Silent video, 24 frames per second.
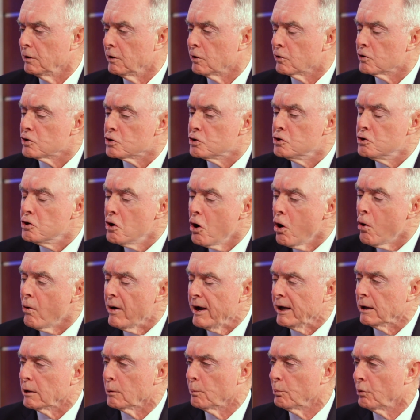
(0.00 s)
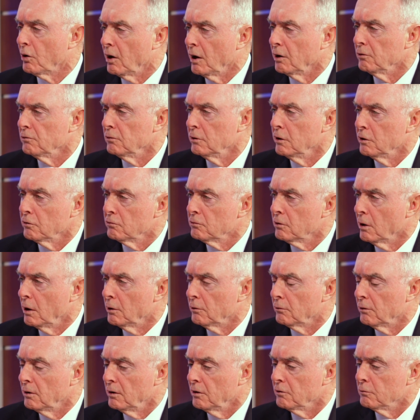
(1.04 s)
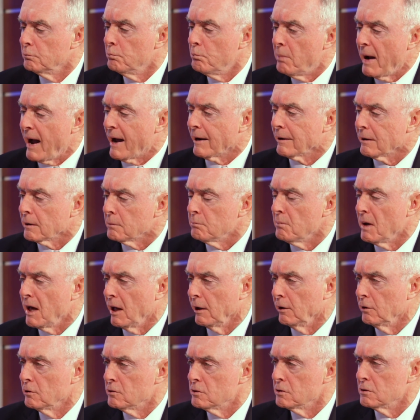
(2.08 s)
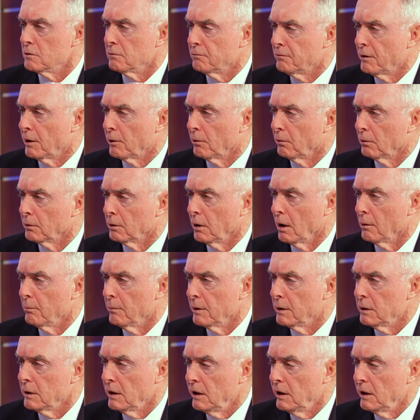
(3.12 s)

There is no enterprise in this country as badly managed as the federal government.